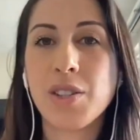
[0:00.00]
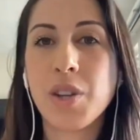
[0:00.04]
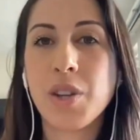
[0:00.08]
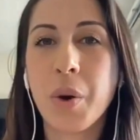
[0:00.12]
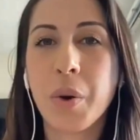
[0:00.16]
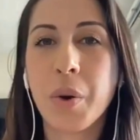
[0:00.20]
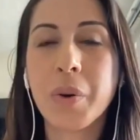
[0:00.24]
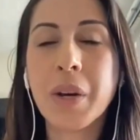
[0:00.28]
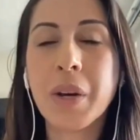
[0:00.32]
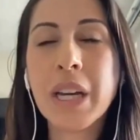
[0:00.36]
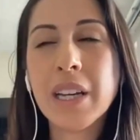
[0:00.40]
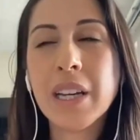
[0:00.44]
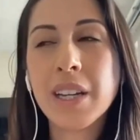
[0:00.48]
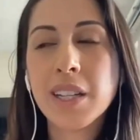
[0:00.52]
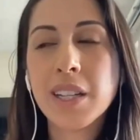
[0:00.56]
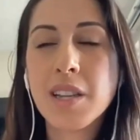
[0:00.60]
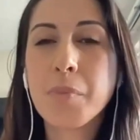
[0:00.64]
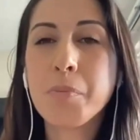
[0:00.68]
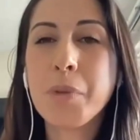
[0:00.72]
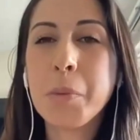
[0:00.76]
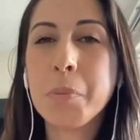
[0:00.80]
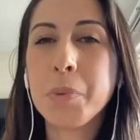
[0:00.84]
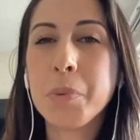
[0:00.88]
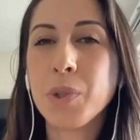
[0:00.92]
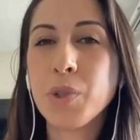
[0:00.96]
So
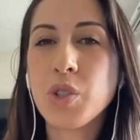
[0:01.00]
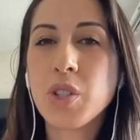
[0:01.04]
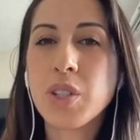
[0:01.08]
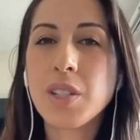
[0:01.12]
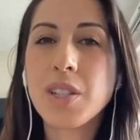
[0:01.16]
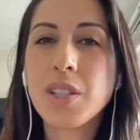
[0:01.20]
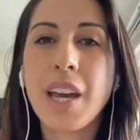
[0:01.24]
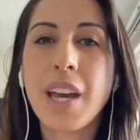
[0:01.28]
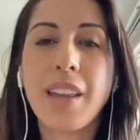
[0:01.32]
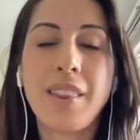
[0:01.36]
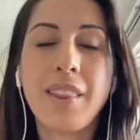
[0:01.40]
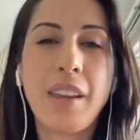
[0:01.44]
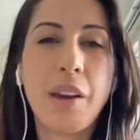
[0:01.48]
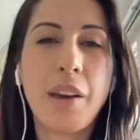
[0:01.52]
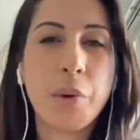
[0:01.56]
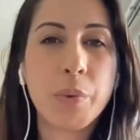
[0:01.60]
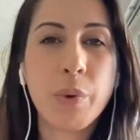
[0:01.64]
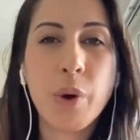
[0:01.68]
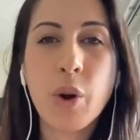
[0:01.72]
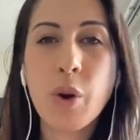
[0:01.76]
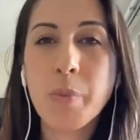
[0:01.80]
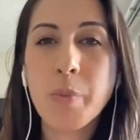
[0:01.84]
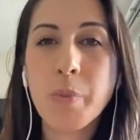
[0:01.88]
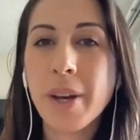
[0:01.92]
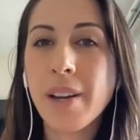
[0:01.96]
some people just like the
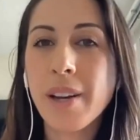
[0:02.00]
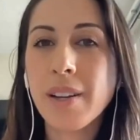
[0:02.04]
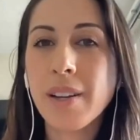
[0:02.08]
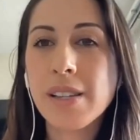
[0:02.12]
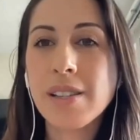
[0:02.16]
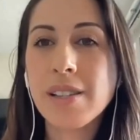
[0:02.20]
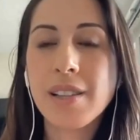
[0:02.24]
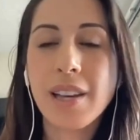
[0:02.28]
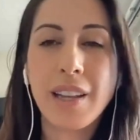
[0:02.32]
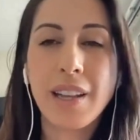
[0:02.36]
aromas.